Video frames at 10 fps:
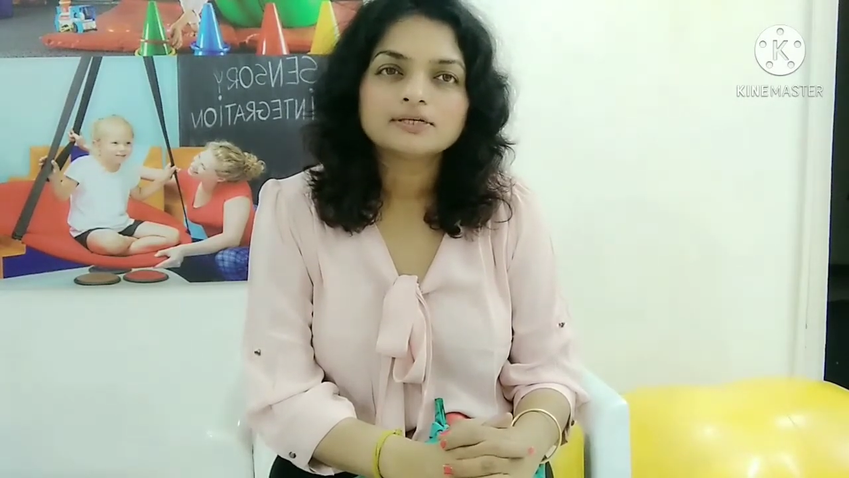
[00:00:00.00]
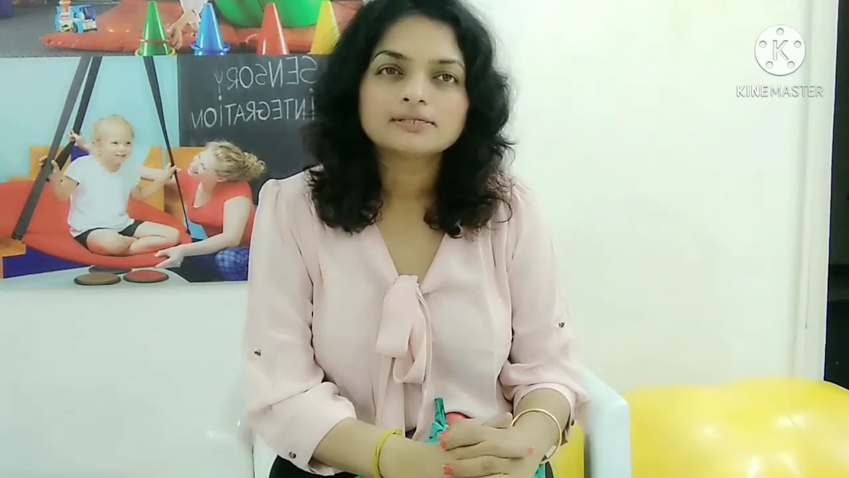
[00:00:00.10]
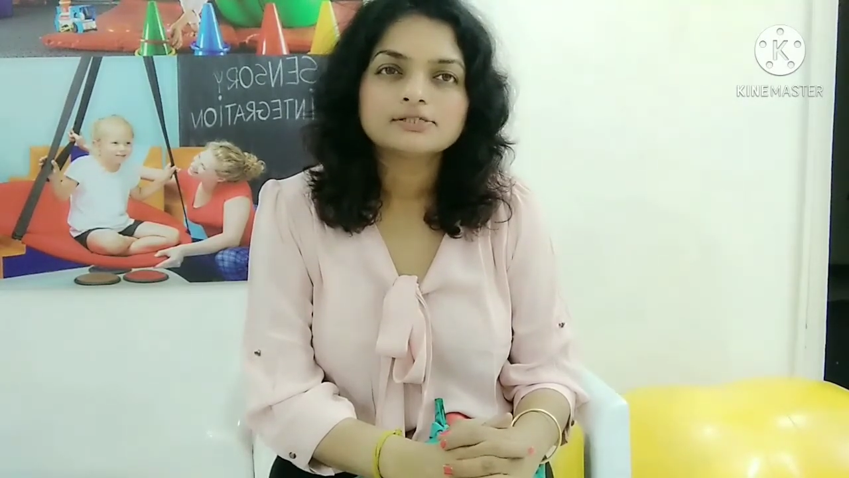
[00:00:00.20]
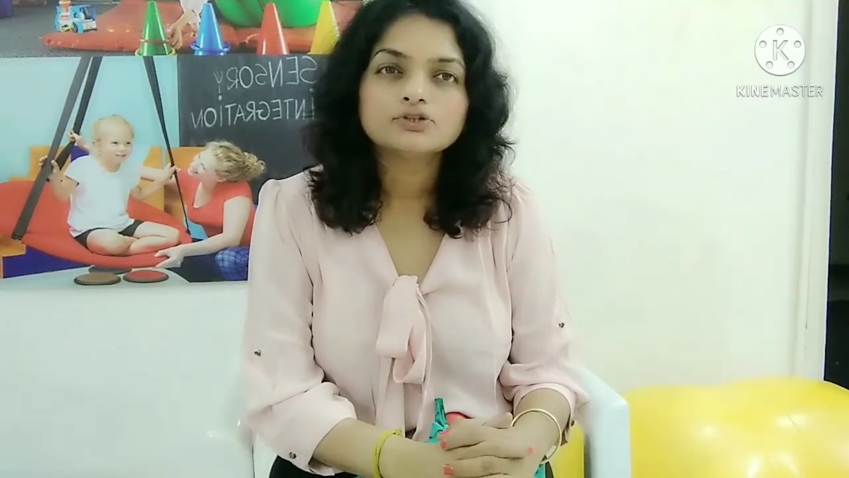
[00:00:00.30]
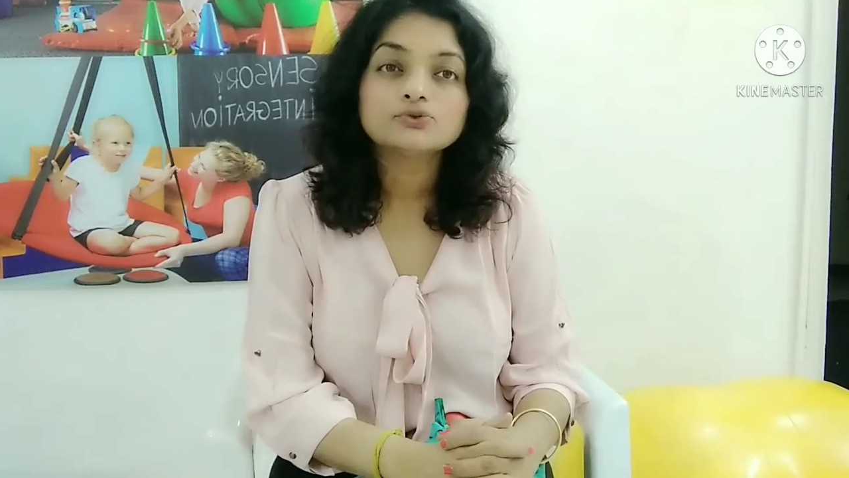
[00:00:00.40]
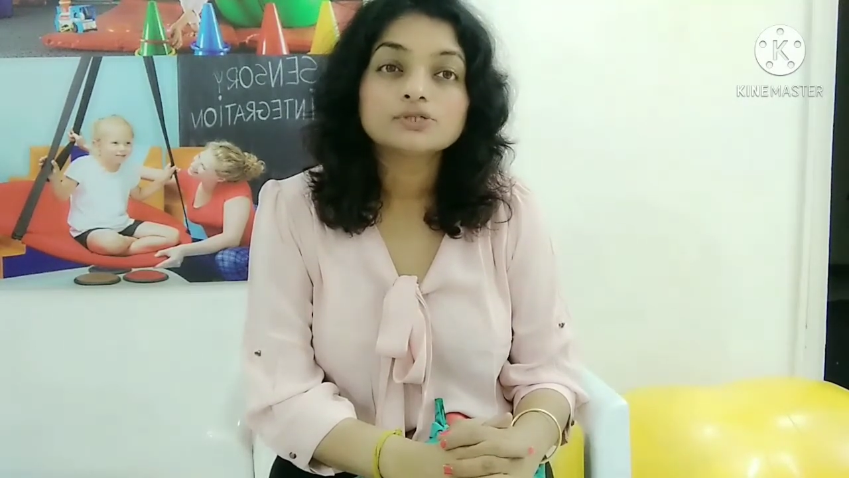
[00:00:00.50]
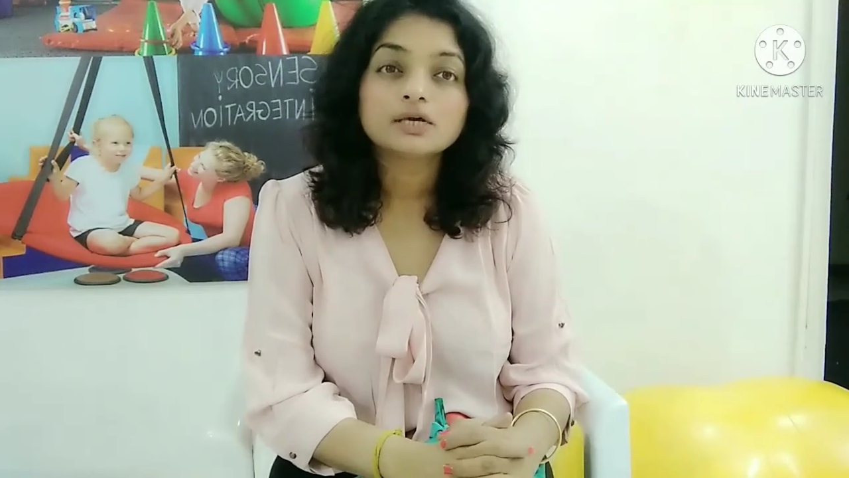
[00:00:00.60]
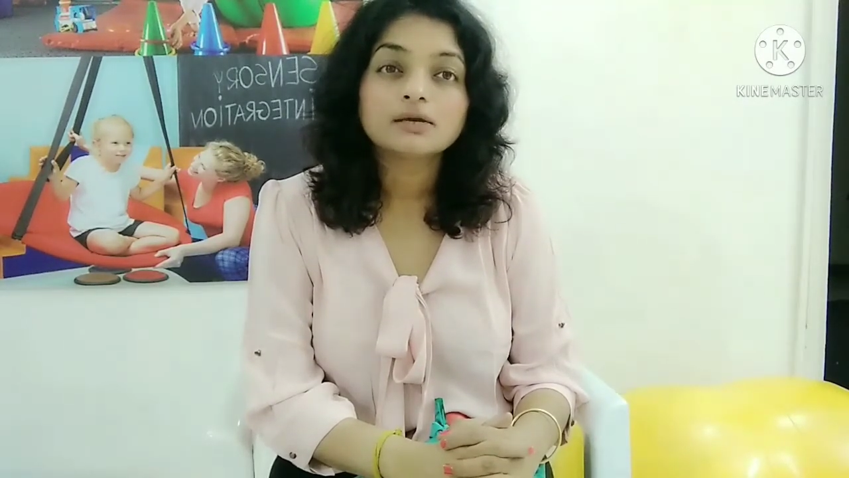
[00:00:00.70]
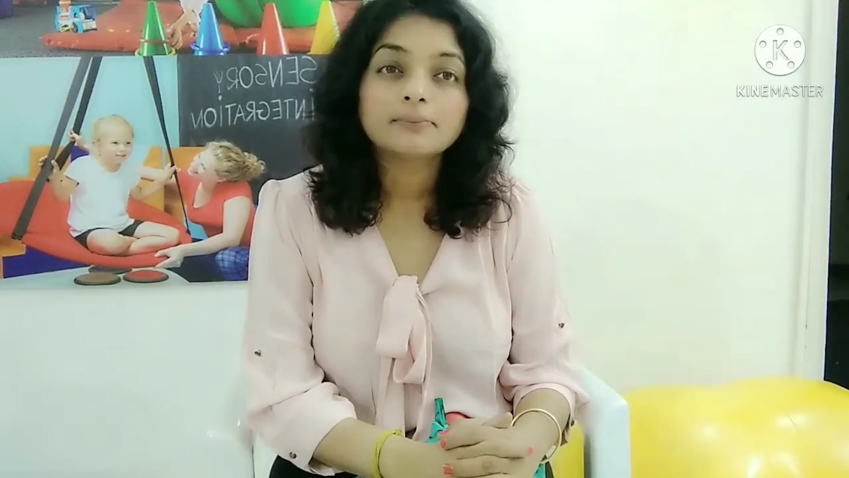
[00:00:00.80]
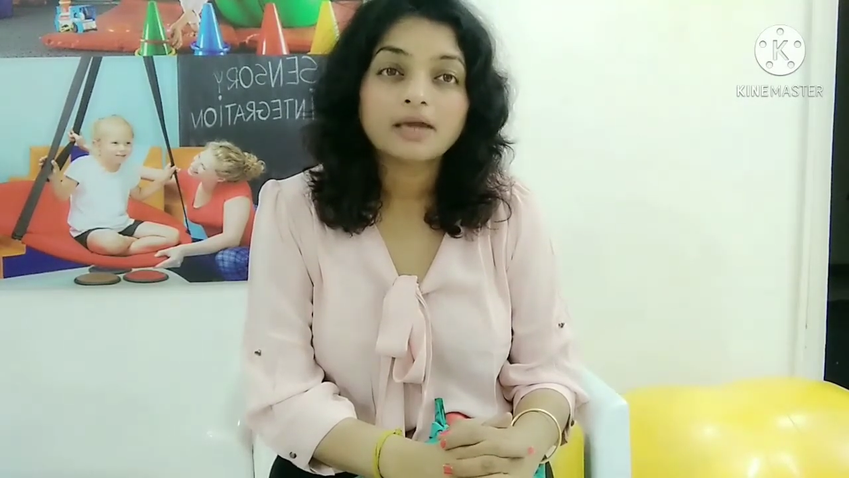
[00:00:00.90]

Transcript: this using